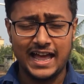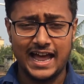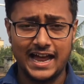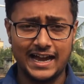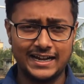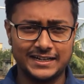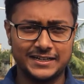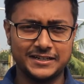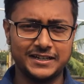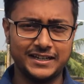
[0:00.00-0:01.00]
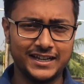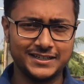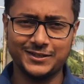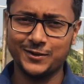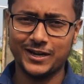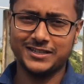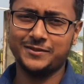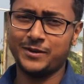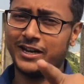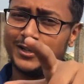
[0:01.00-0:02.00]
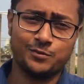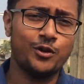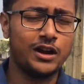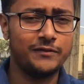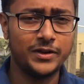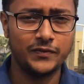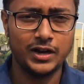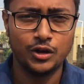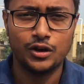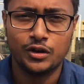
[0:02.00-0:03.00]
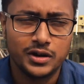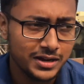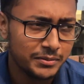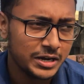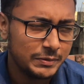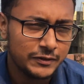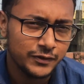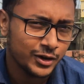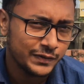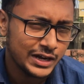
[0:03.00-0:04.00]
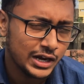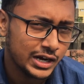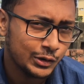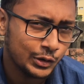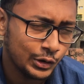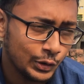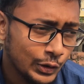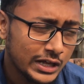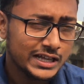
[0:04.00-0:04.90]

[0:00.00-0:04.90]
and yeah, see you guys in my next programming video, or it might be a vlog video, I don't know.